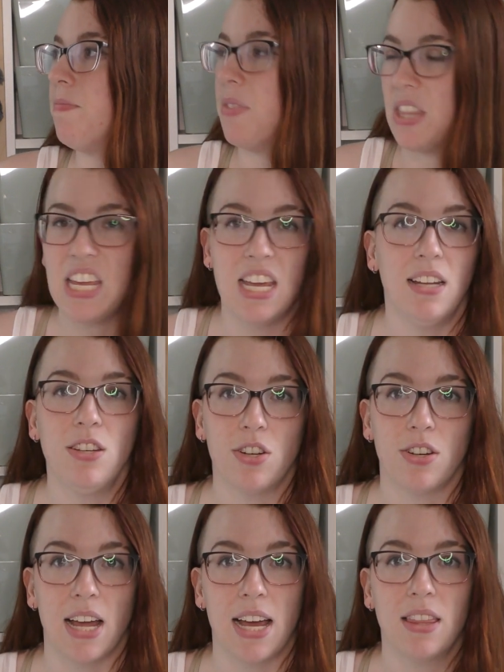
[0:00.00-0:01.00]
the
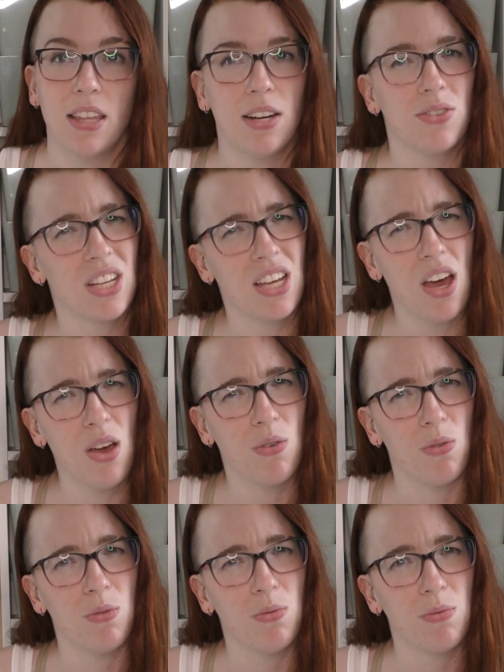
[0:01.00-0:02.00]
internet that I was like,
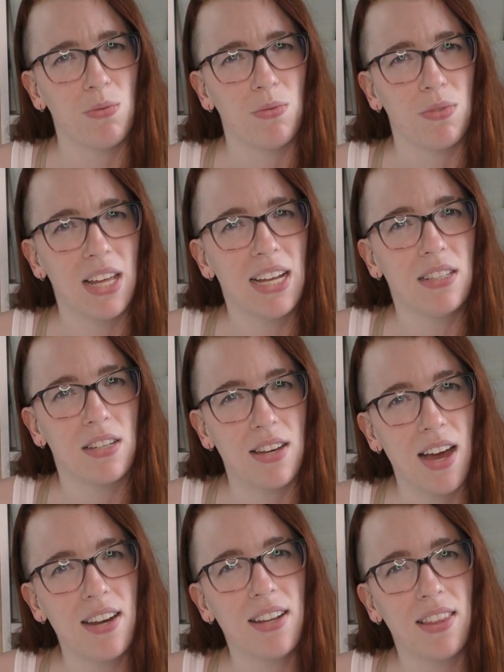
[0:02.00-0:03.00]
oh, that's
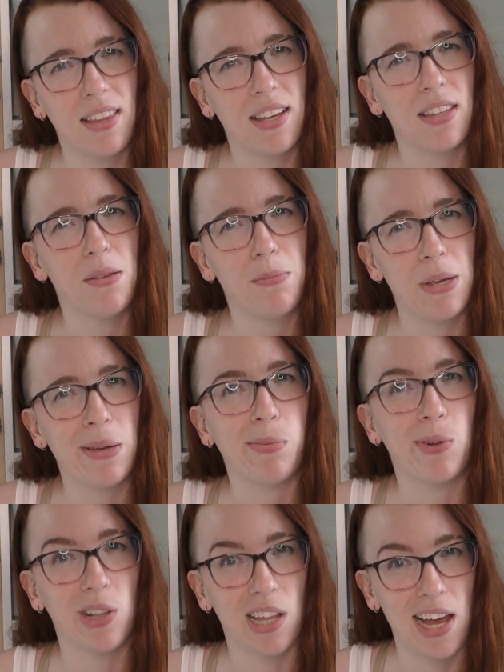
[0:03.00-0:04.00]
not a thing that
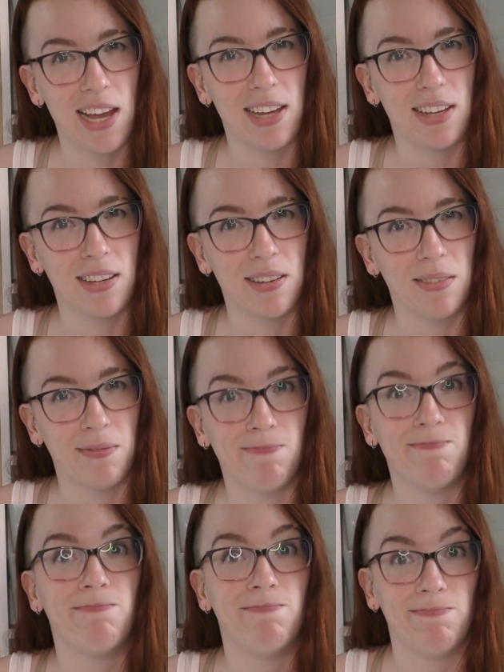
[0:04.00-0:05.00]
people like.
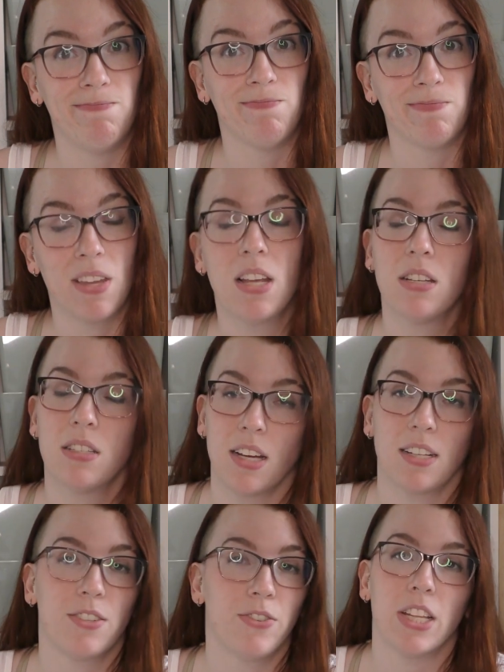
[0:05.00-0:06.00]

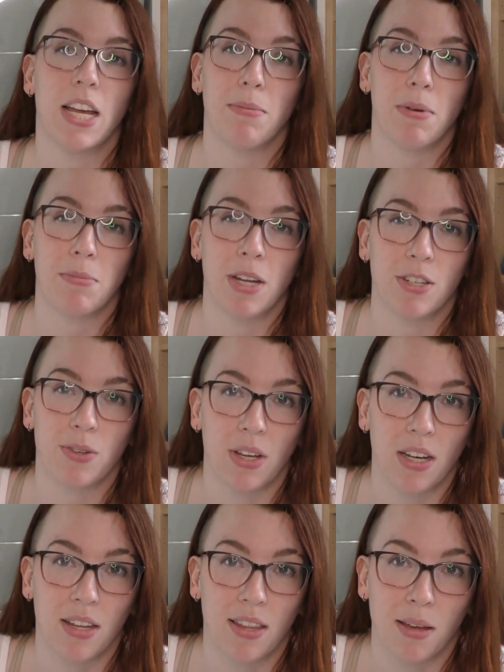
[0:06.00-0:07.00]
Sucks for them. I'm not doing
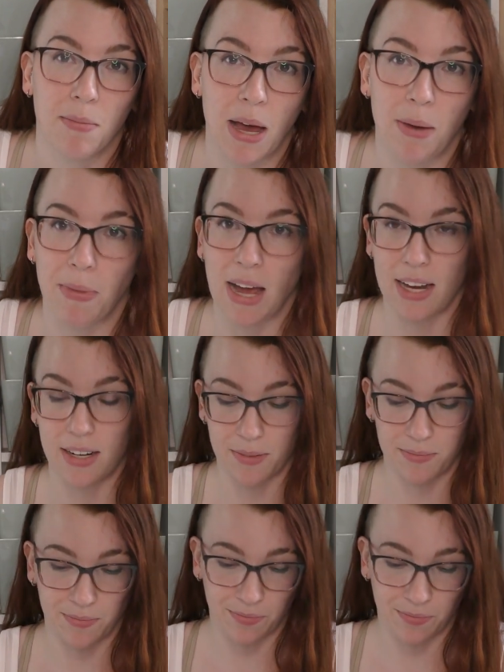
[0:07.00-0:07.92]
anything about mine.